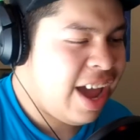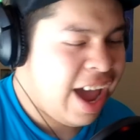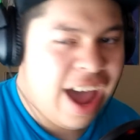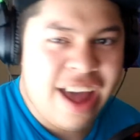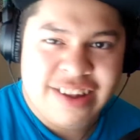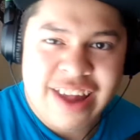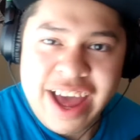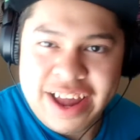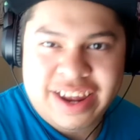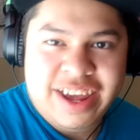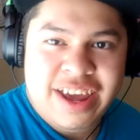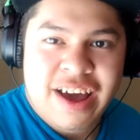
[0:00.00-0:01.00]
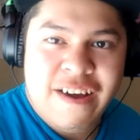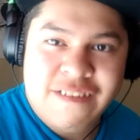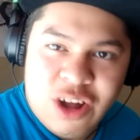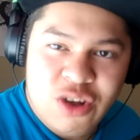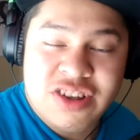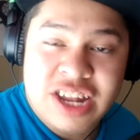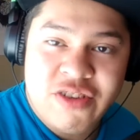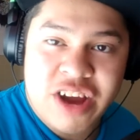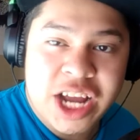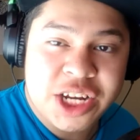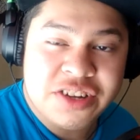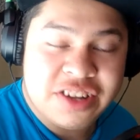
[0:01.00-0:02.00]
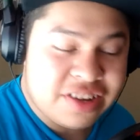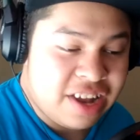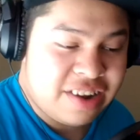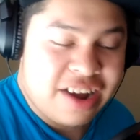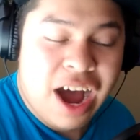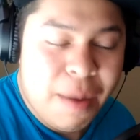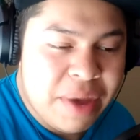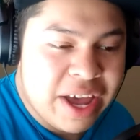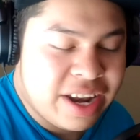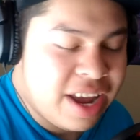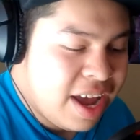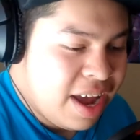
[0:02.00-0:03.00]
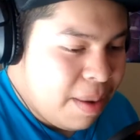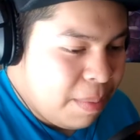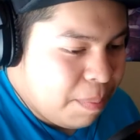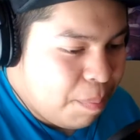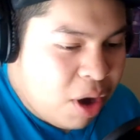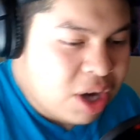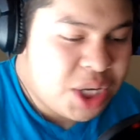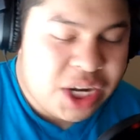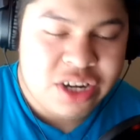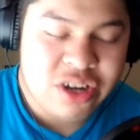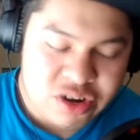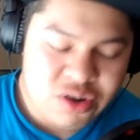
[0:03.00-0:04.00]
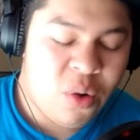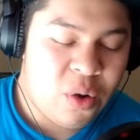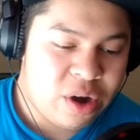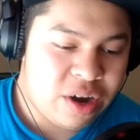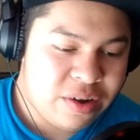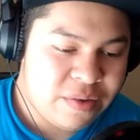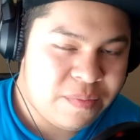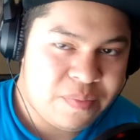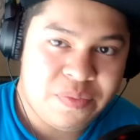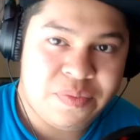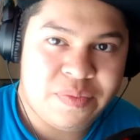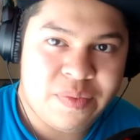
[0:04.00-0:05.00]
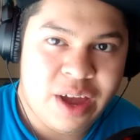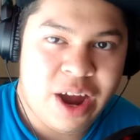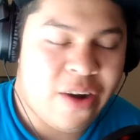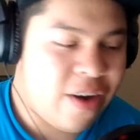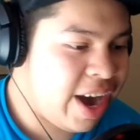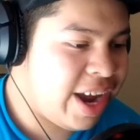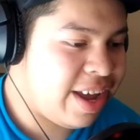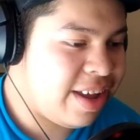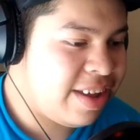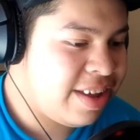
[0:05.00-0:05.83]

Has any of those secret agencies that come in, barging your door? All right.